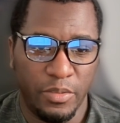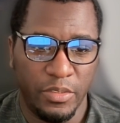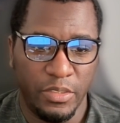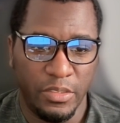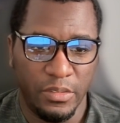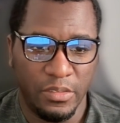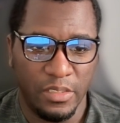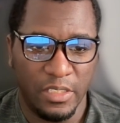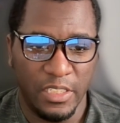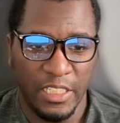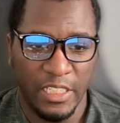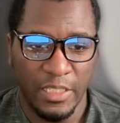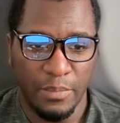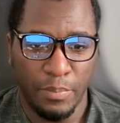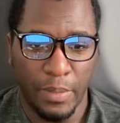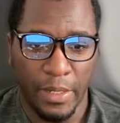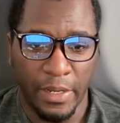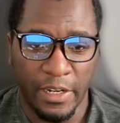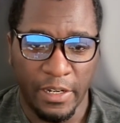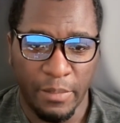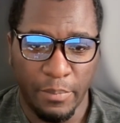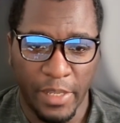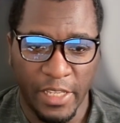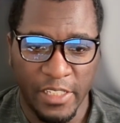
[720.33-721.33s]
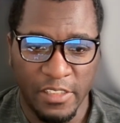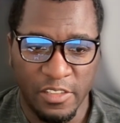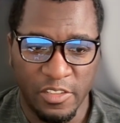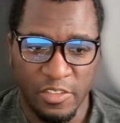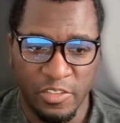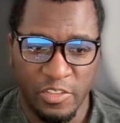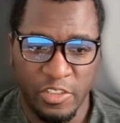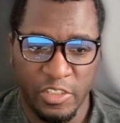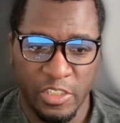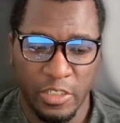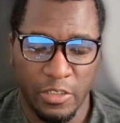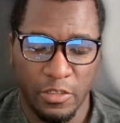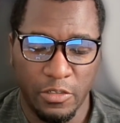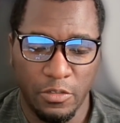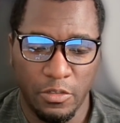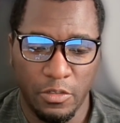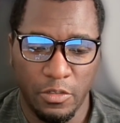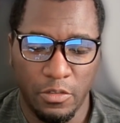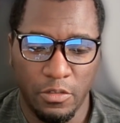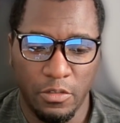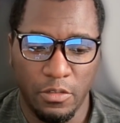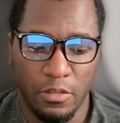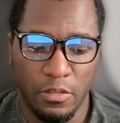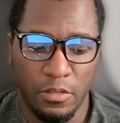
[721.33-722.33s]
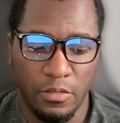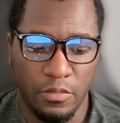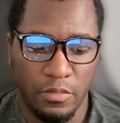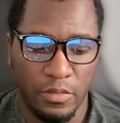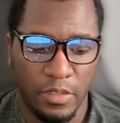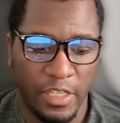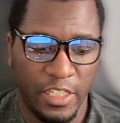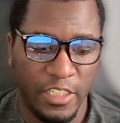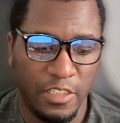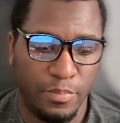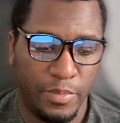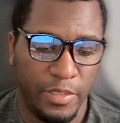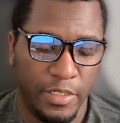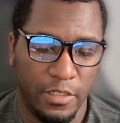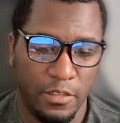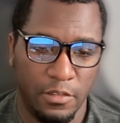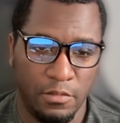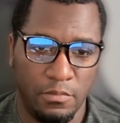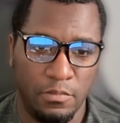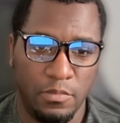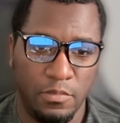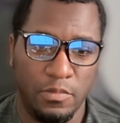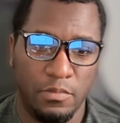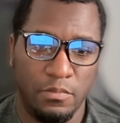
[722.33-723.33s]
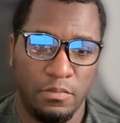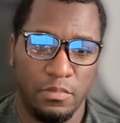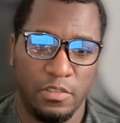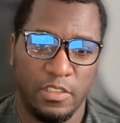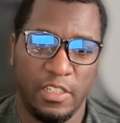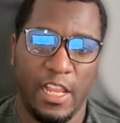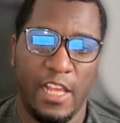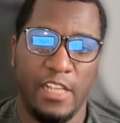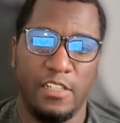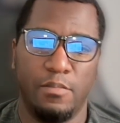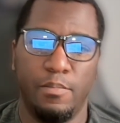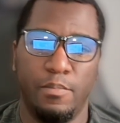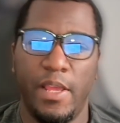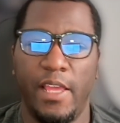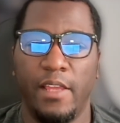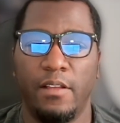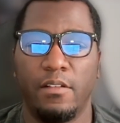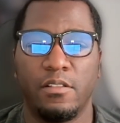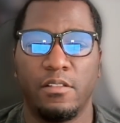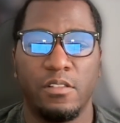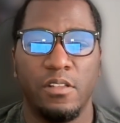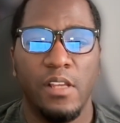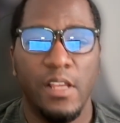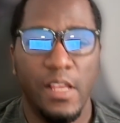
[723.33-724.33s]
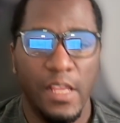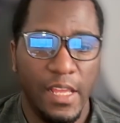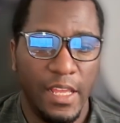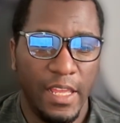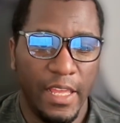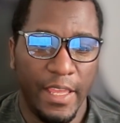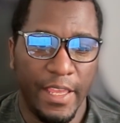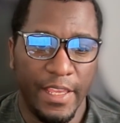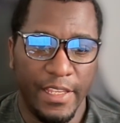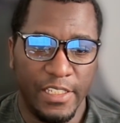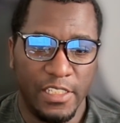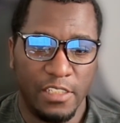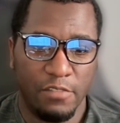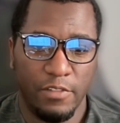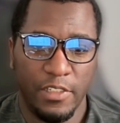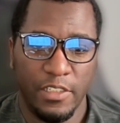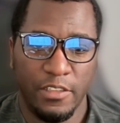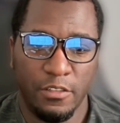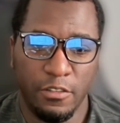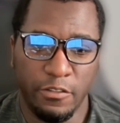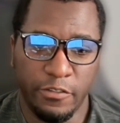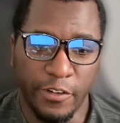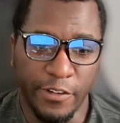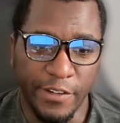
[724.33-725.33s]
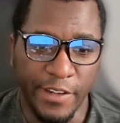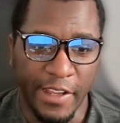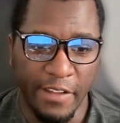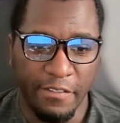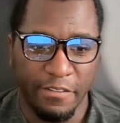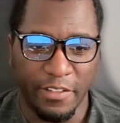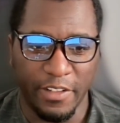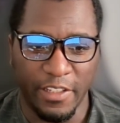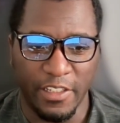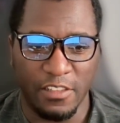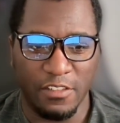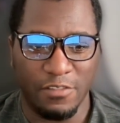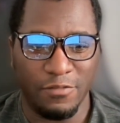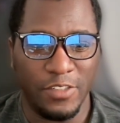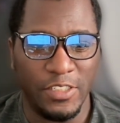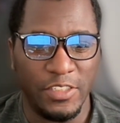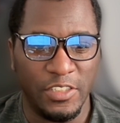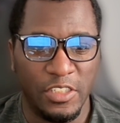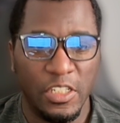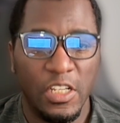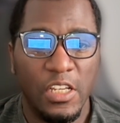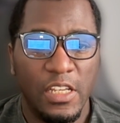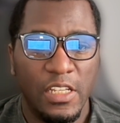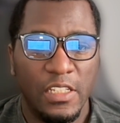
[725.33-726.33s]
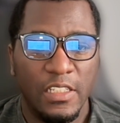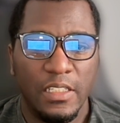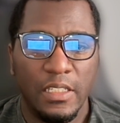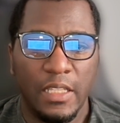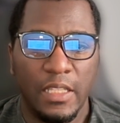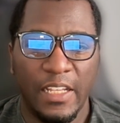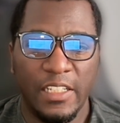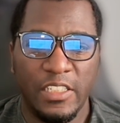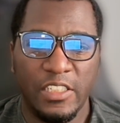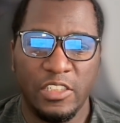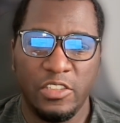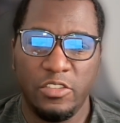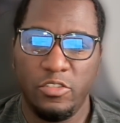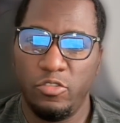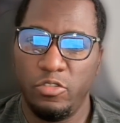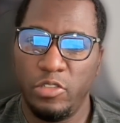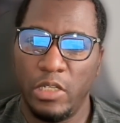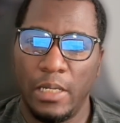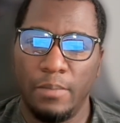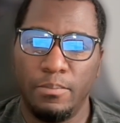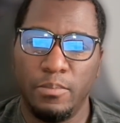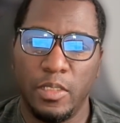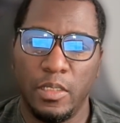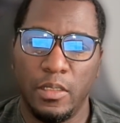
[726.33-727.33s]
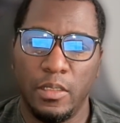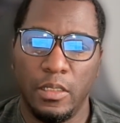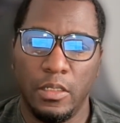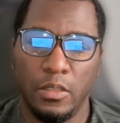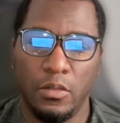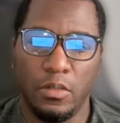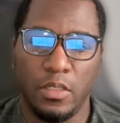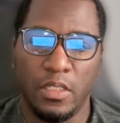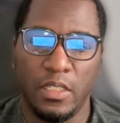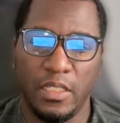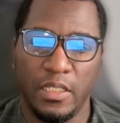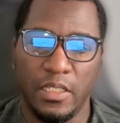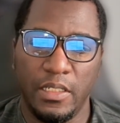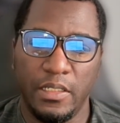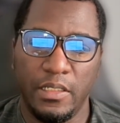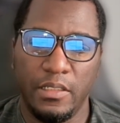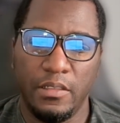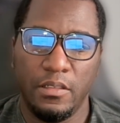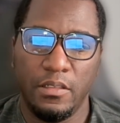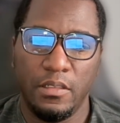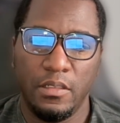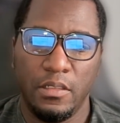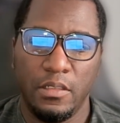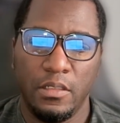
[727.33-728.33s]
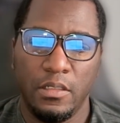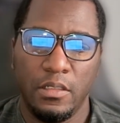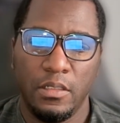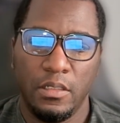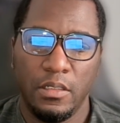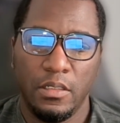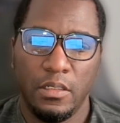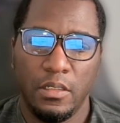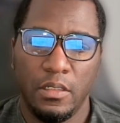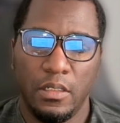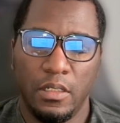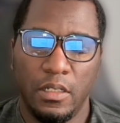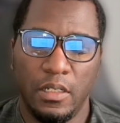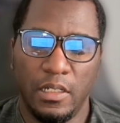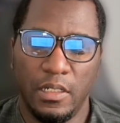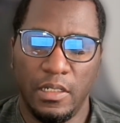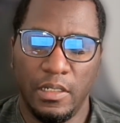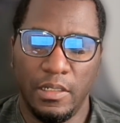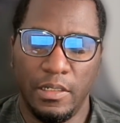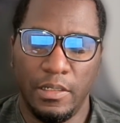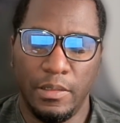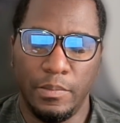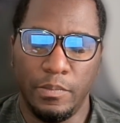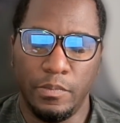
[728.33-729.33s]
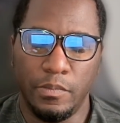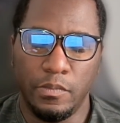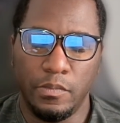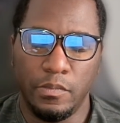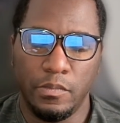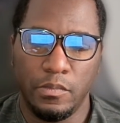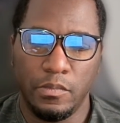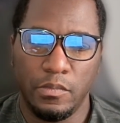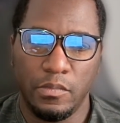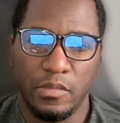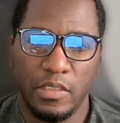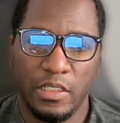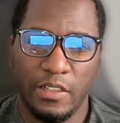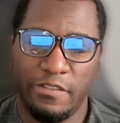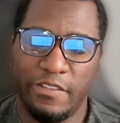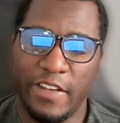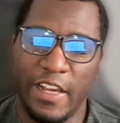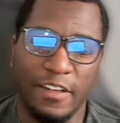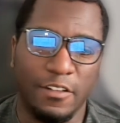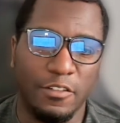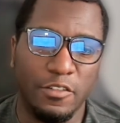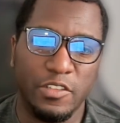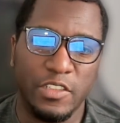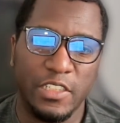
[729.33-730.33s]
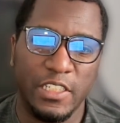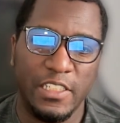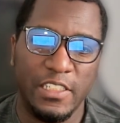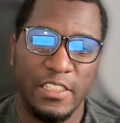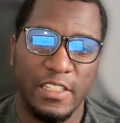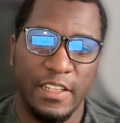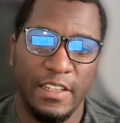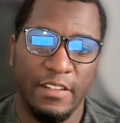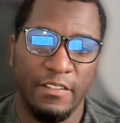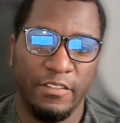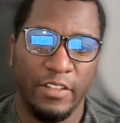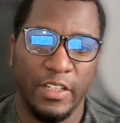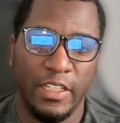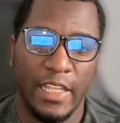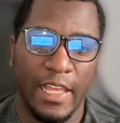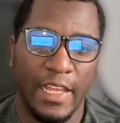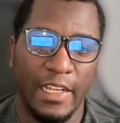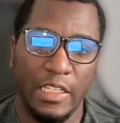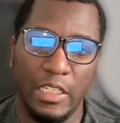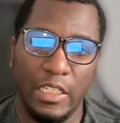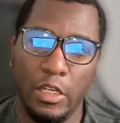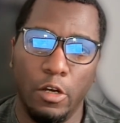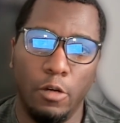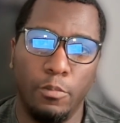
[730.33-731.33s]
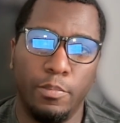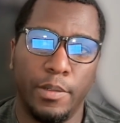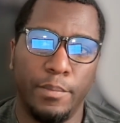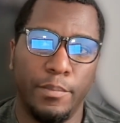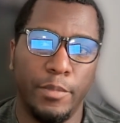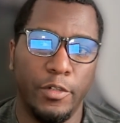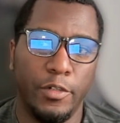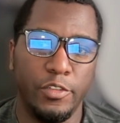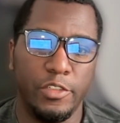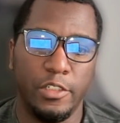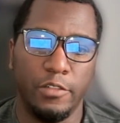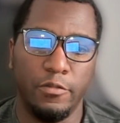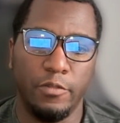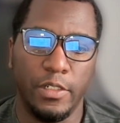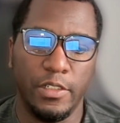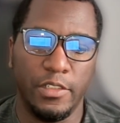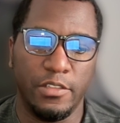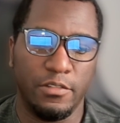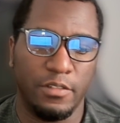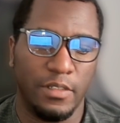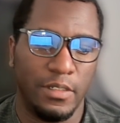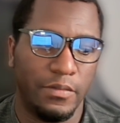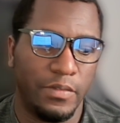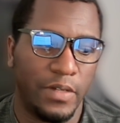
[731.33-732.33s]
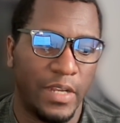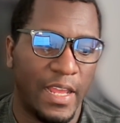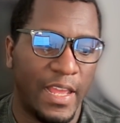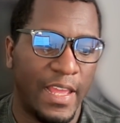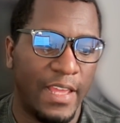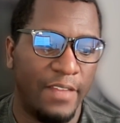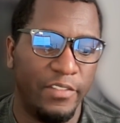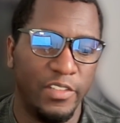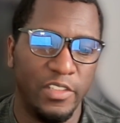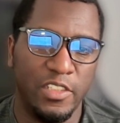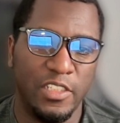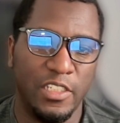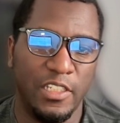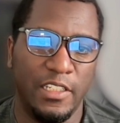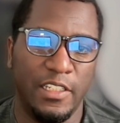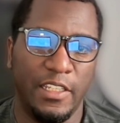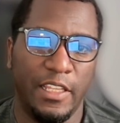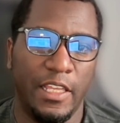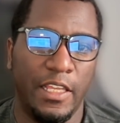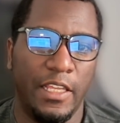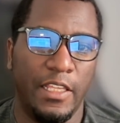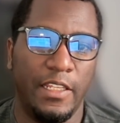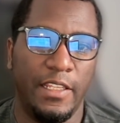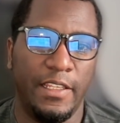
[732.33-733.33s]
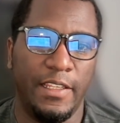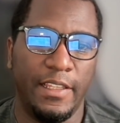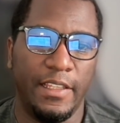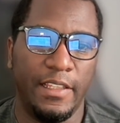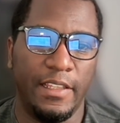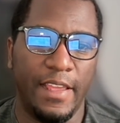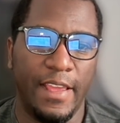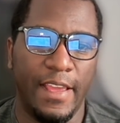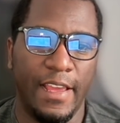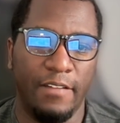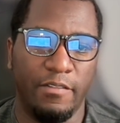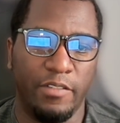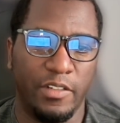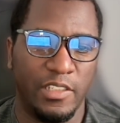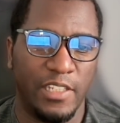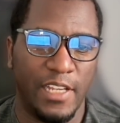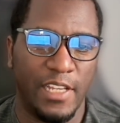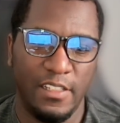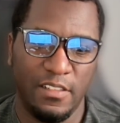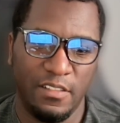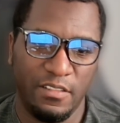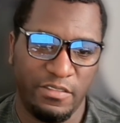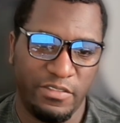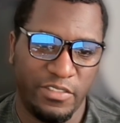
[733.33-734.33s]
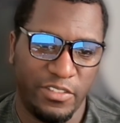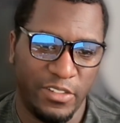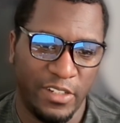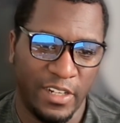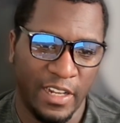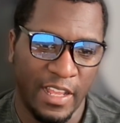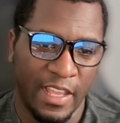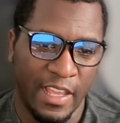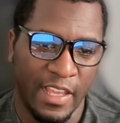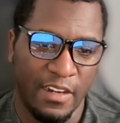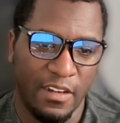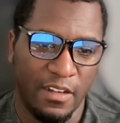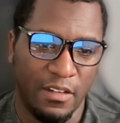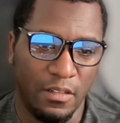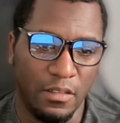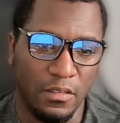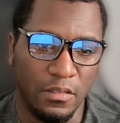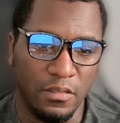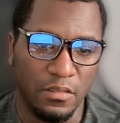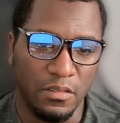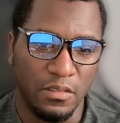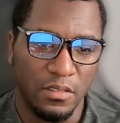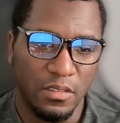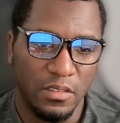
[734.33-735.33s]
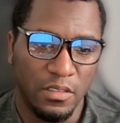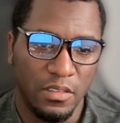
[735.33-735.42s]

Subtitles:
produced the Perry Mason show on HBO/Max and Sweet Tooth on Netflix, which they just dropped the low key, the final season with like no promotion whatsoever. I haven't seen any advertising for it at all.